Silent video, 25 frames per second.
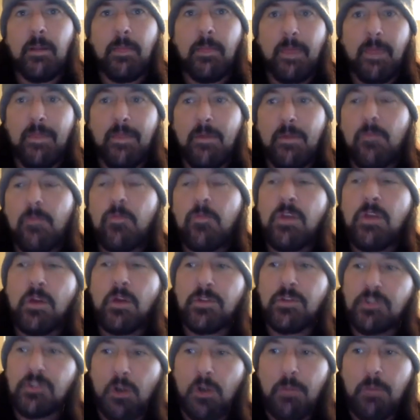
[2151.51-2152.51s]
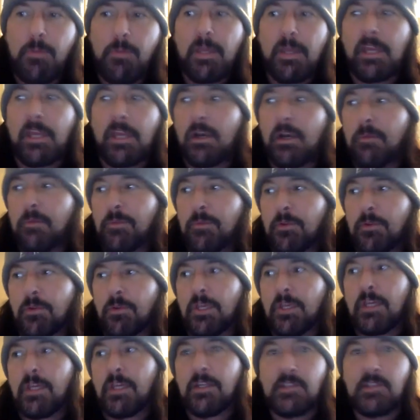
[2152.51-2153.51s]
And then, we started picking up little
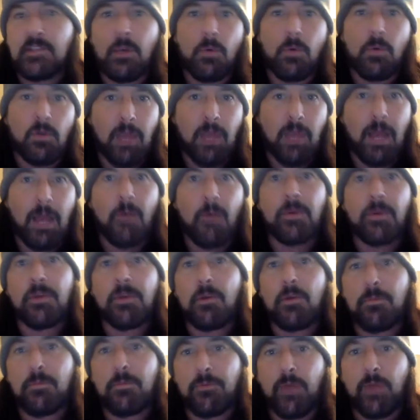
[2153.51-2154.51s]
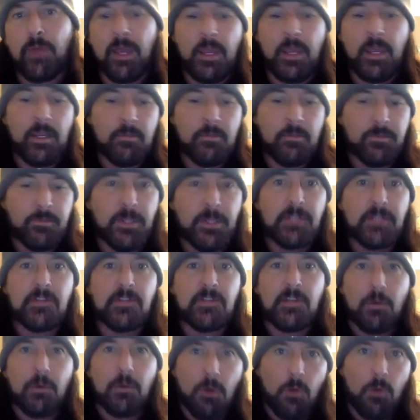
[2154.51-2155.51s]
gigs that were allowing you to play in places
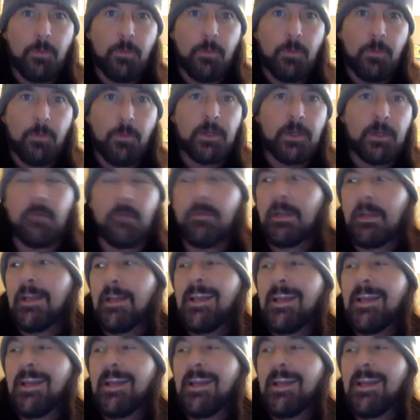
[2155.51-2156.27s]
that were opening up.